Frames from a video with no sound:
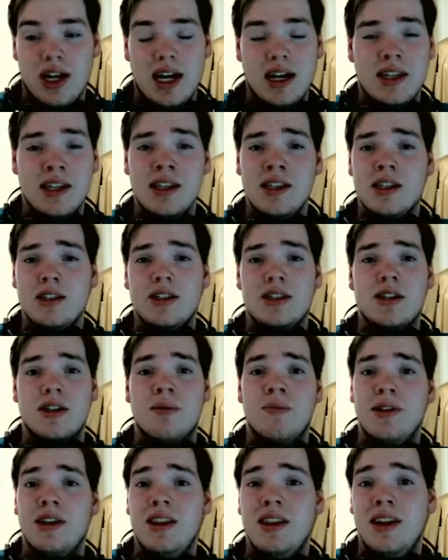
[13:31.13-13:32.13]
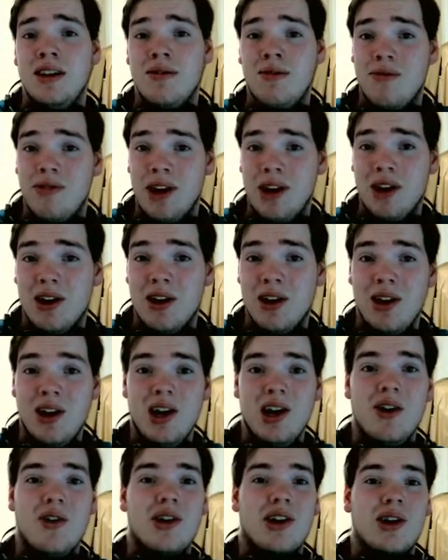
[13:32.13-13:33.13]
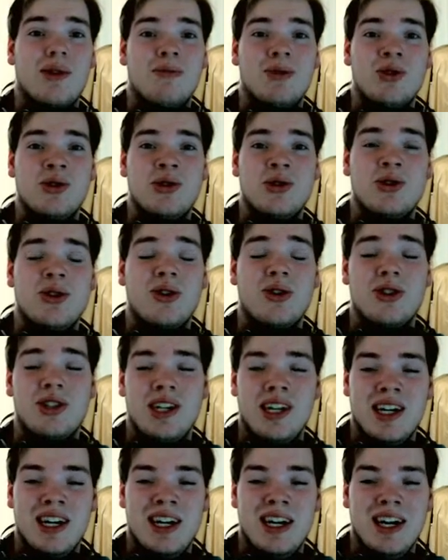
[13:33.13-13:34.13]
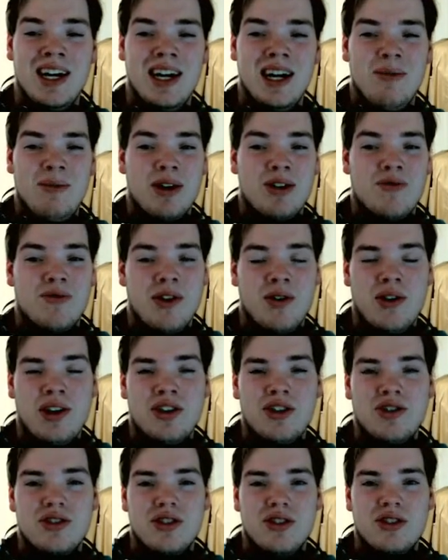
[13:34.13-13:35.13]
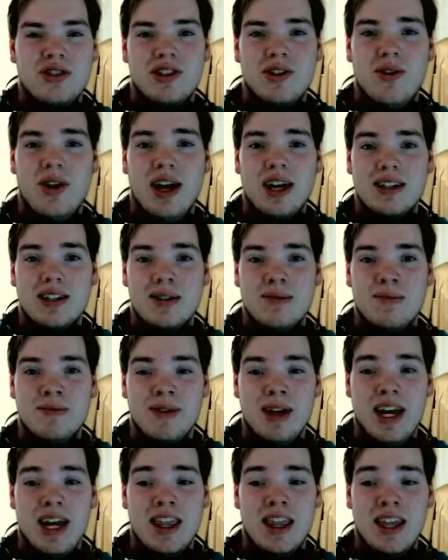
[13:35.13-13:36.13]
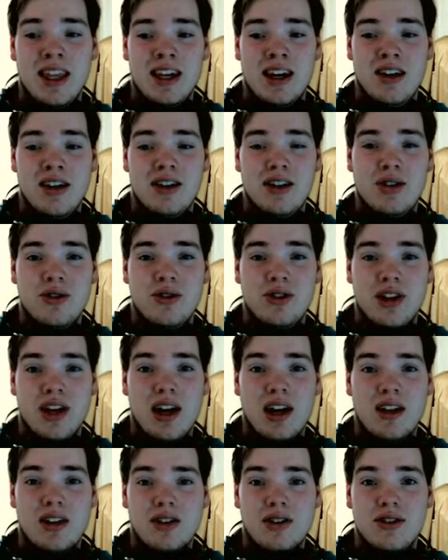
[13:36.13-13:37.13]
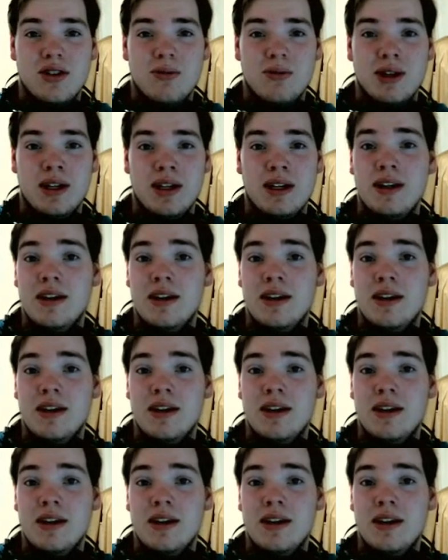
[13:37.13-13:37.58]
I think this is completely unfair when it comes to the starters here, because Froakie just looks so awesome. And then the other two just kind of look stupid.